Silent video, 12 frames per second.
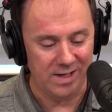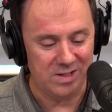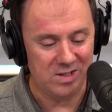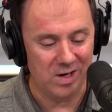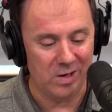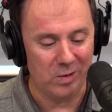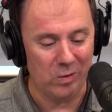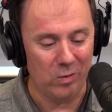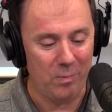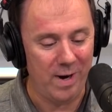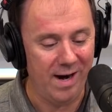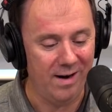So
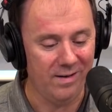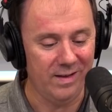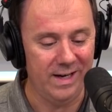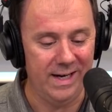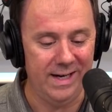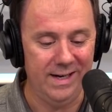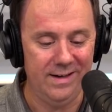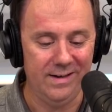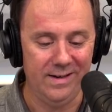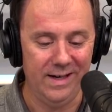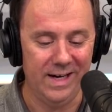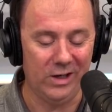apparently
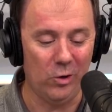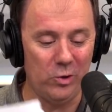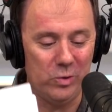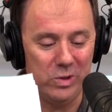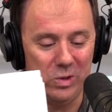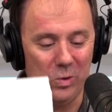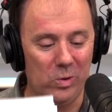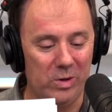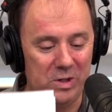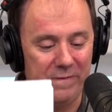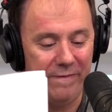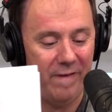in grocery
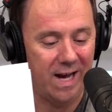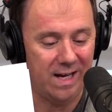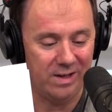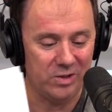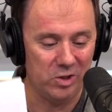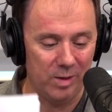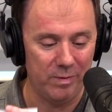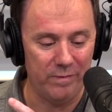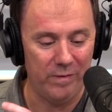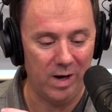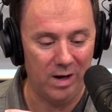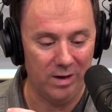stores, fake slip and
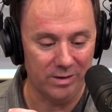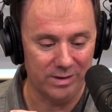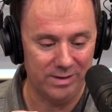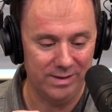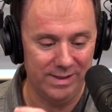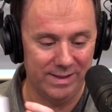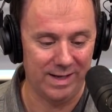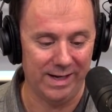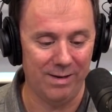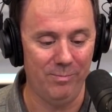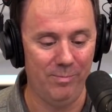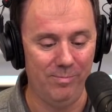falls is like
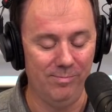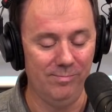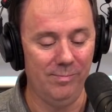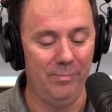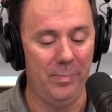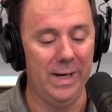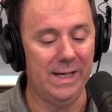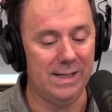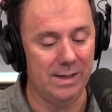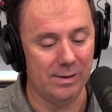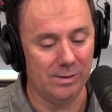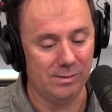a big
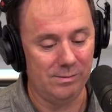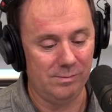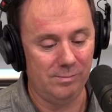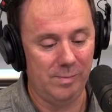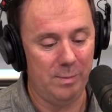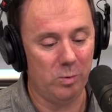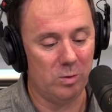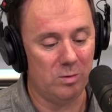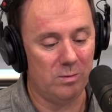deal. People.